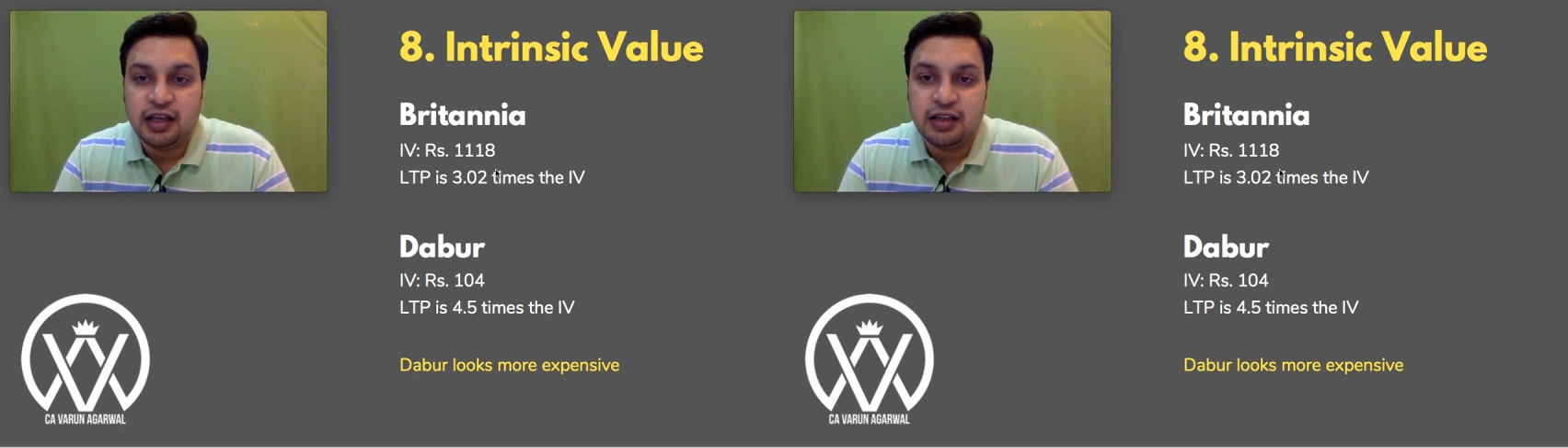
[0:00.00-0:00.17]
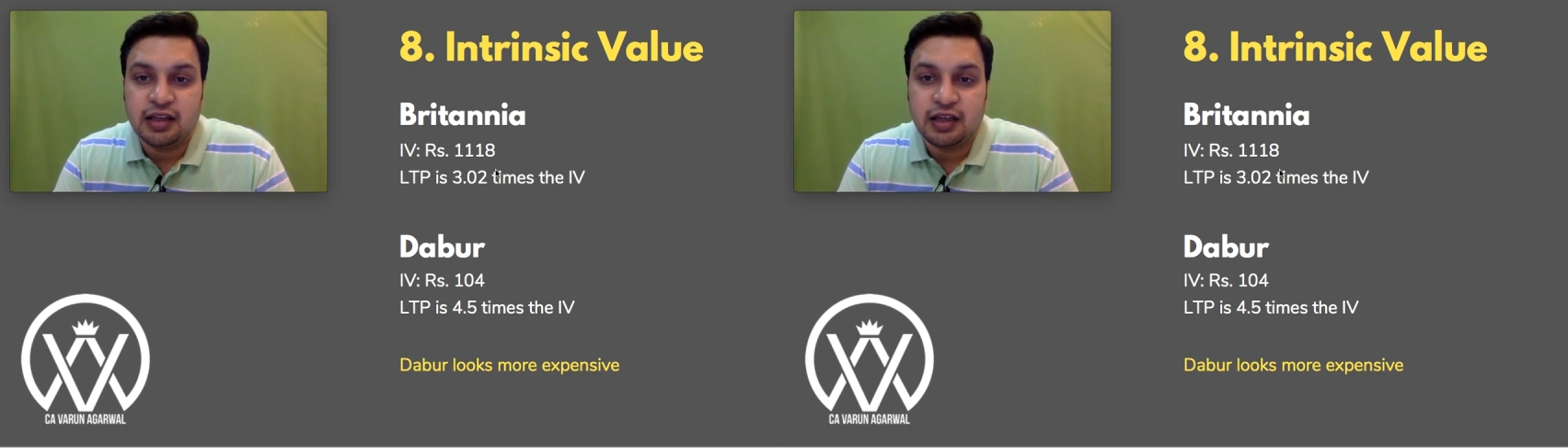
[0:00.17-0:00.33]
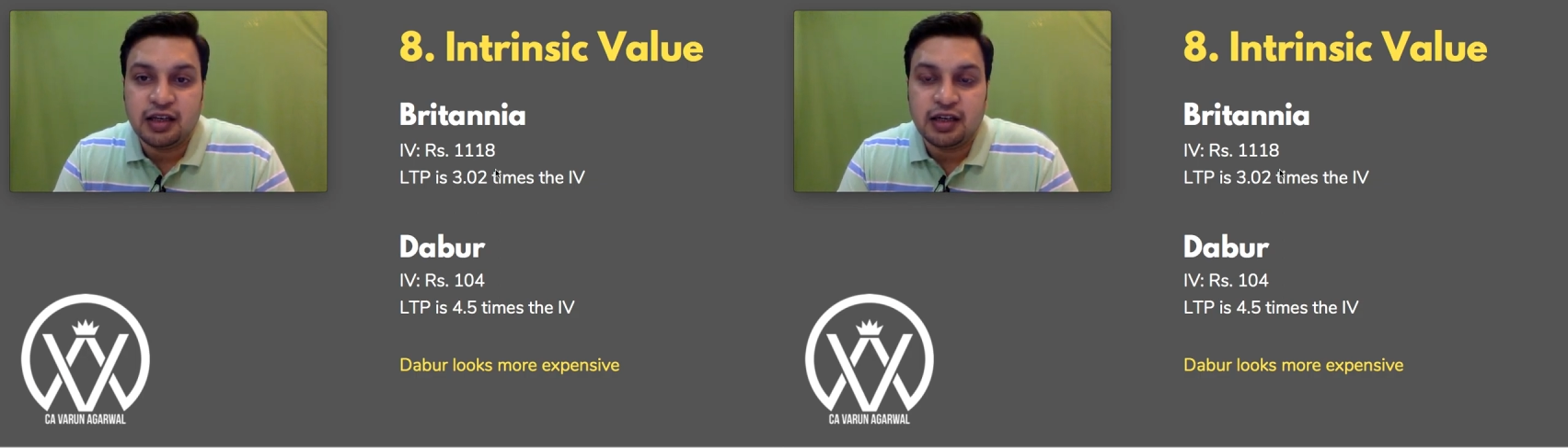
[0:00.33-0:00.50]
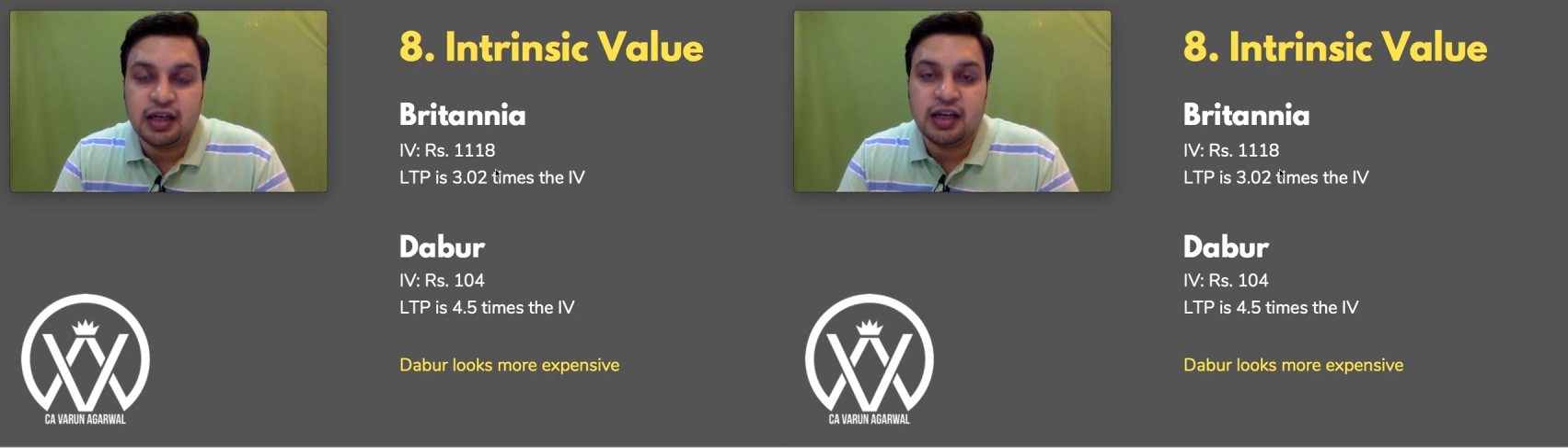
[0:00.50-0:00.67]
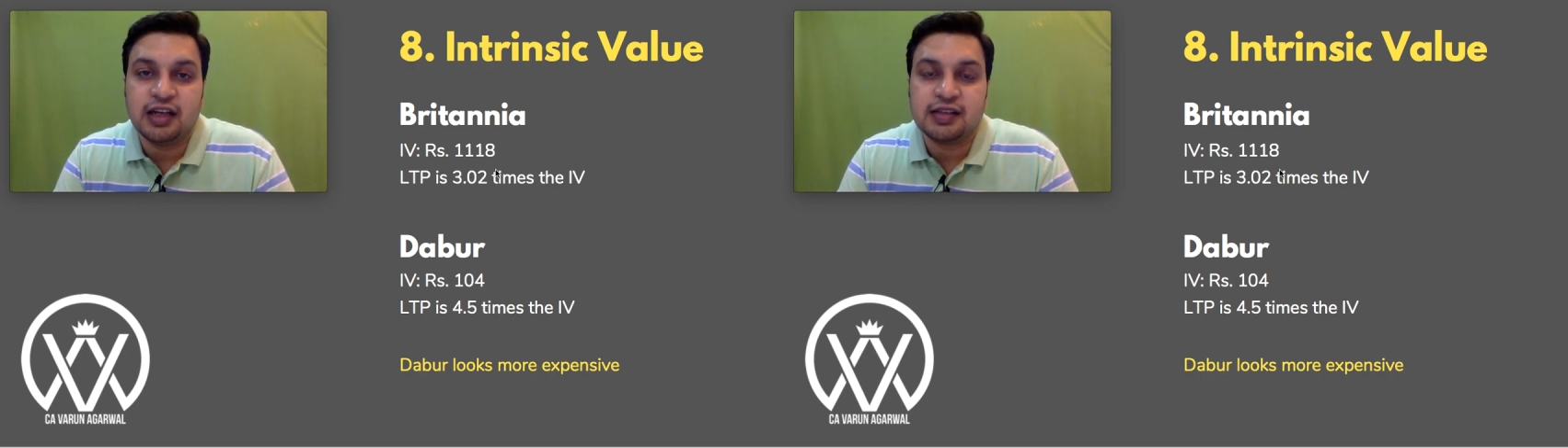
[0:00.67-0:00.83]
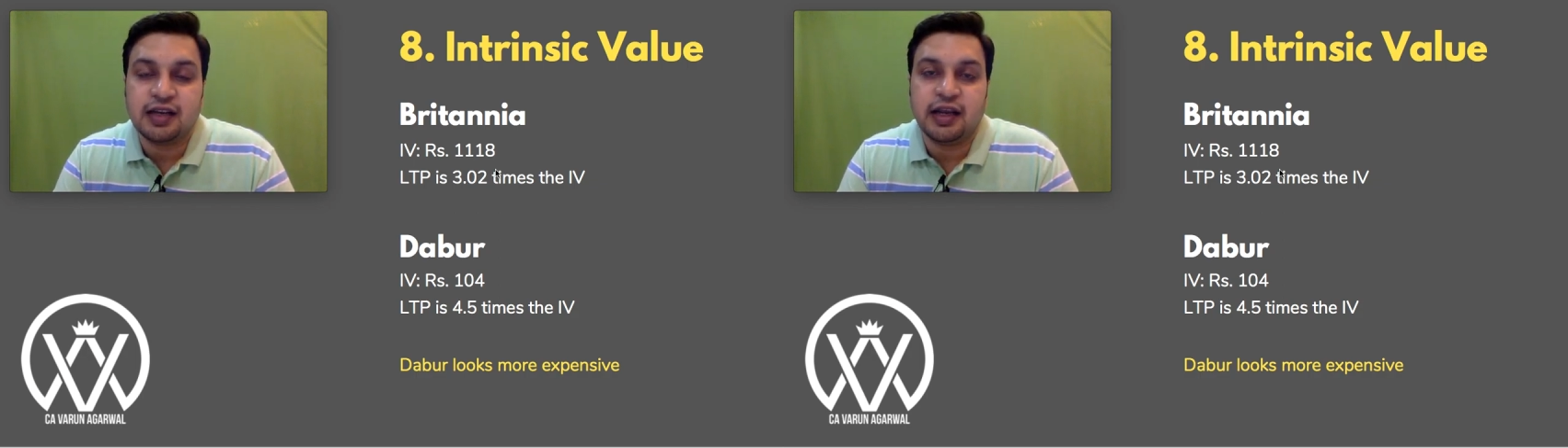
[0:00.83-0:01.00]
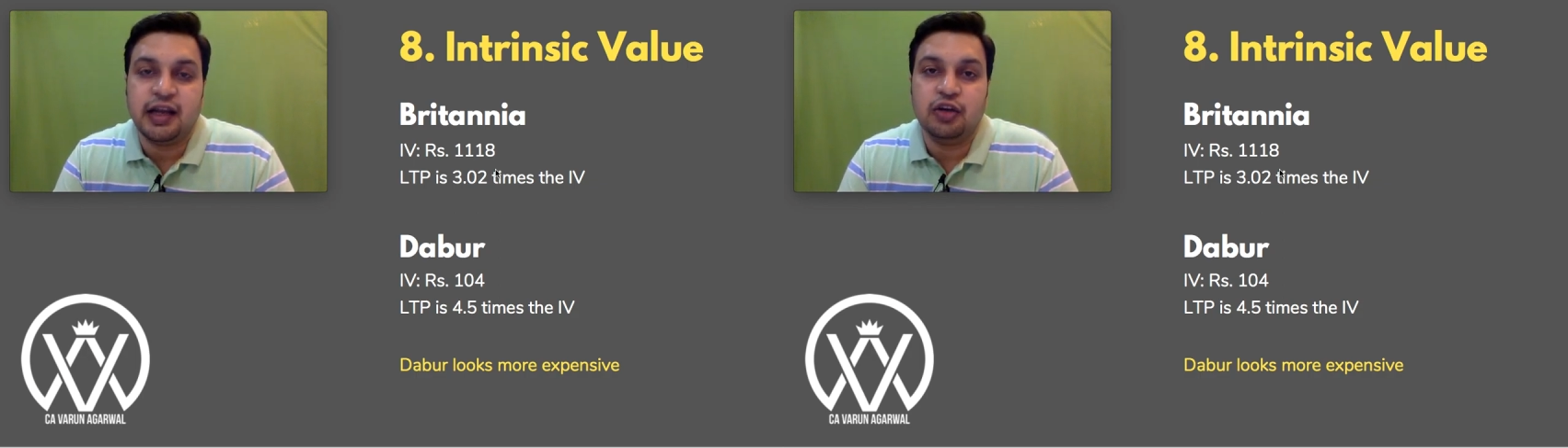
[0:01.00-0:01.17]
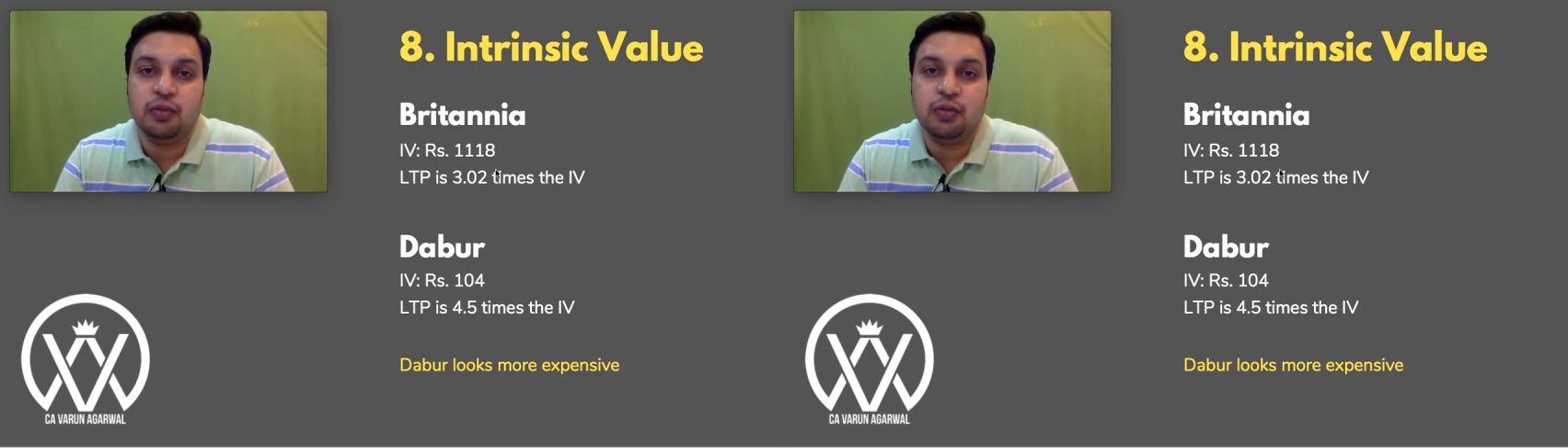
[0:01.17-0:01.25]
in the earlier slide,